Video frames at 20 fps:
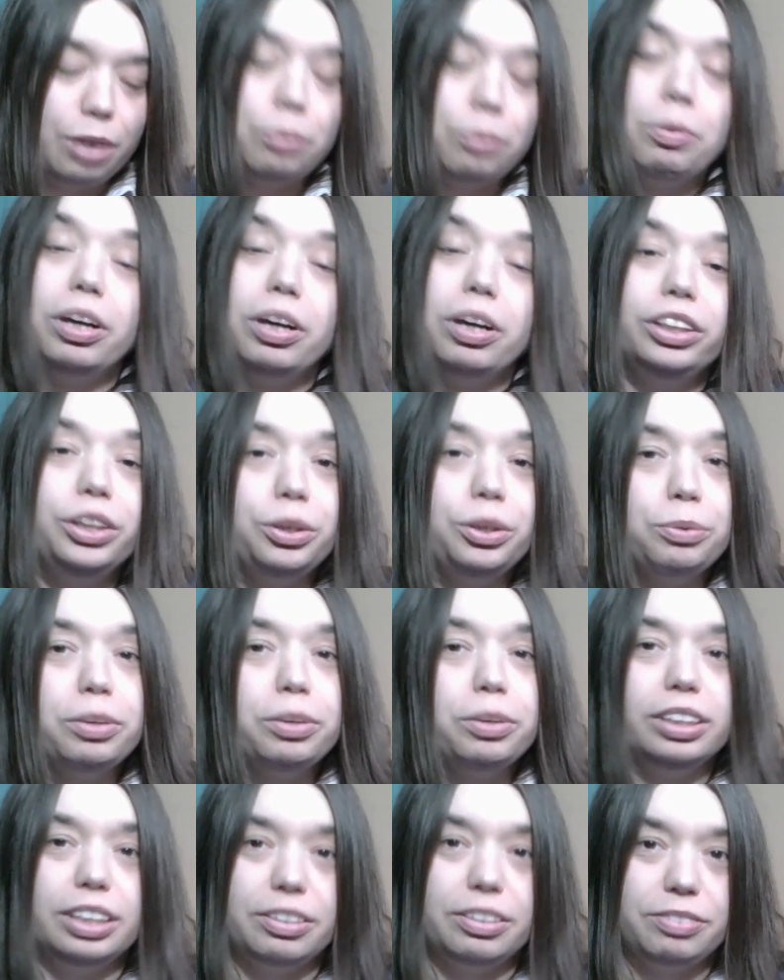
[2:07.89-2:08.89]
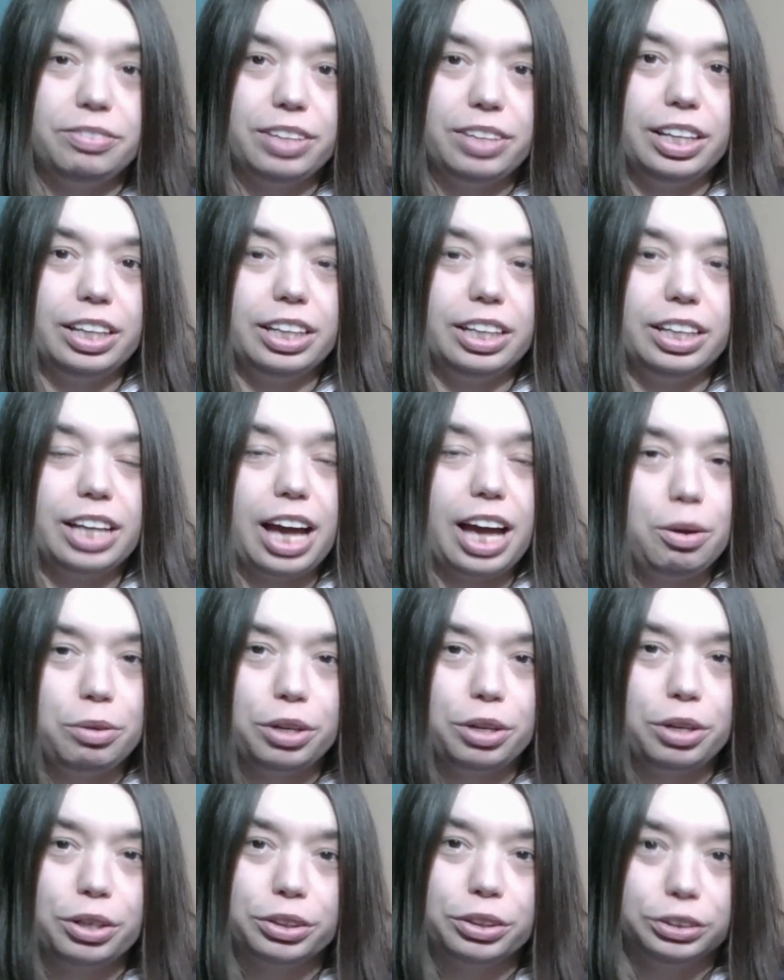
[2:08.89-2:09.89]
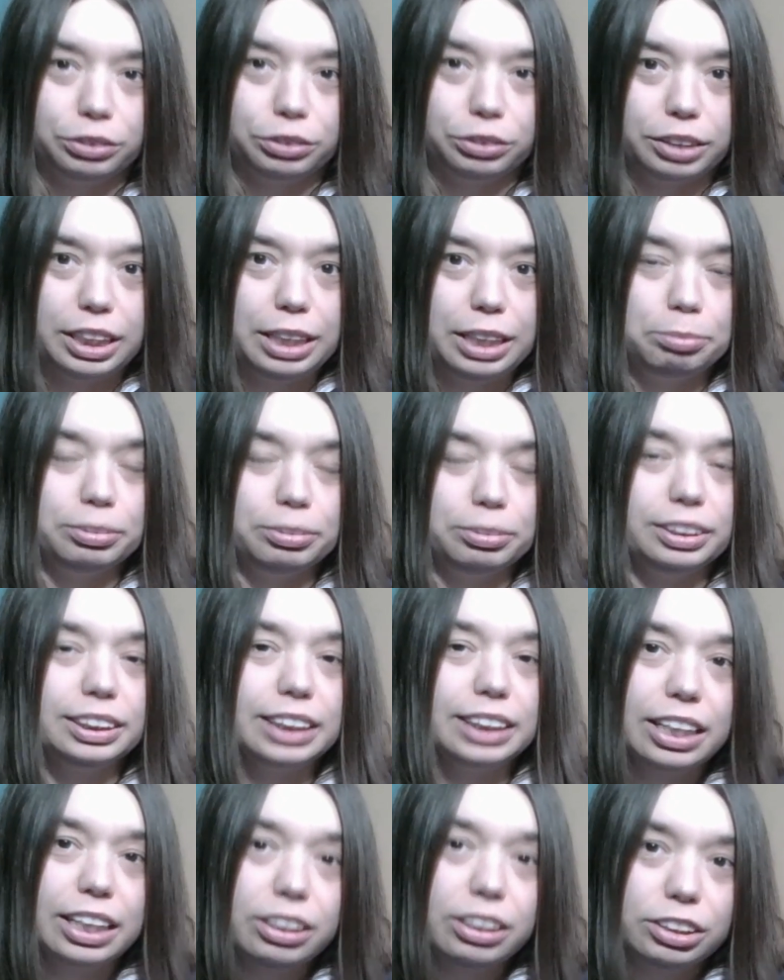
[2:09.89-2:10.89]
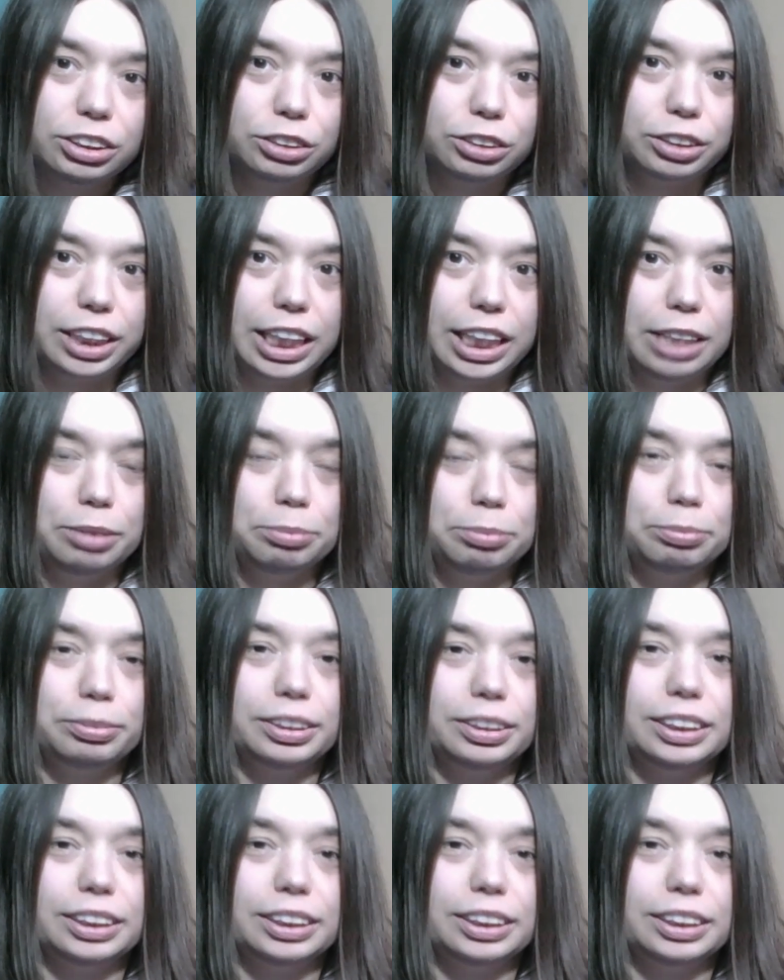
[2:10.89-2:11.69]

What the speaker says: while you are living out your dreams, their dreams,